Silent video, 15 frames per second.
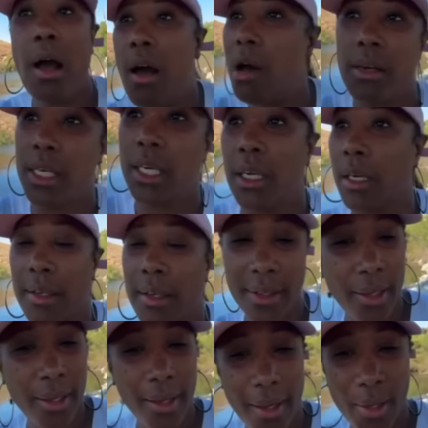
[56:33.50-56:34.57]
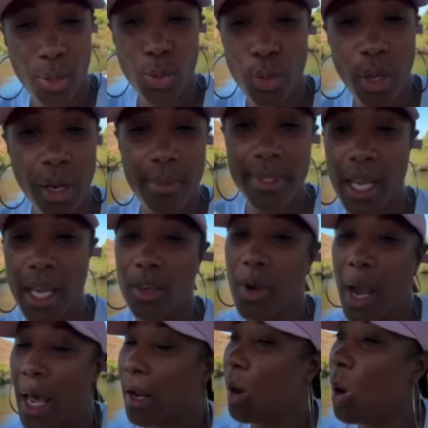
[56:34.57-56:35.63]
nah, nigga. You know what I'm saying?
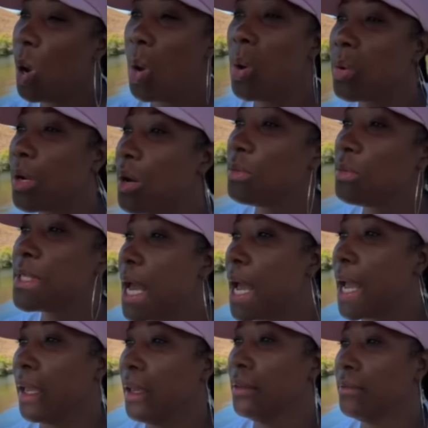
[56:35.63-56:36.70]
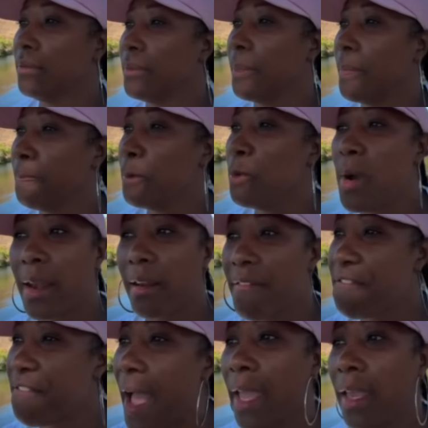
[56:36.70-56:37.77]
You gotta hold on tight. You gotta
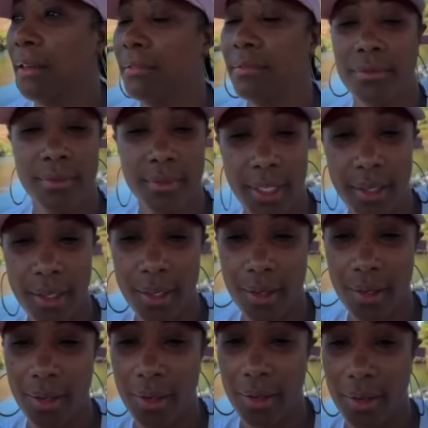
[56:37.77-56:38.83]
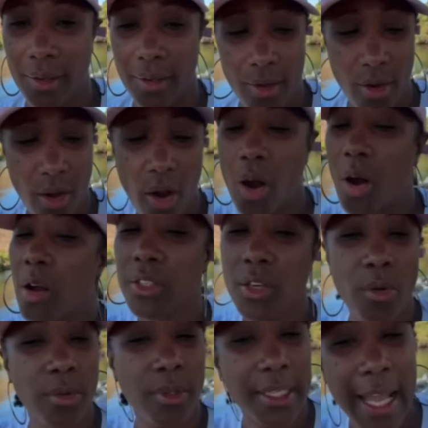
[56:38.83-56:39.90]
fight. All
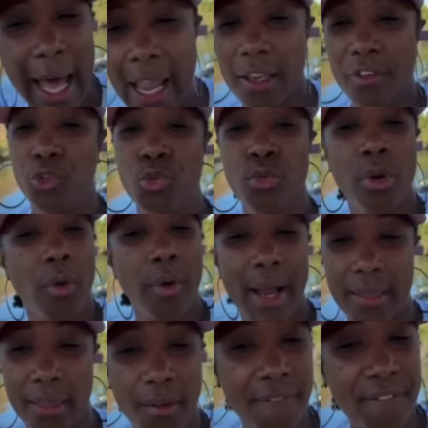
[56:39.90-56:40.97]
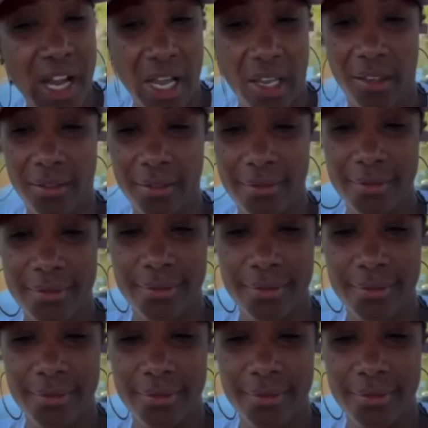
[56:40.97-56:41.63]
your life you gonna have to fight.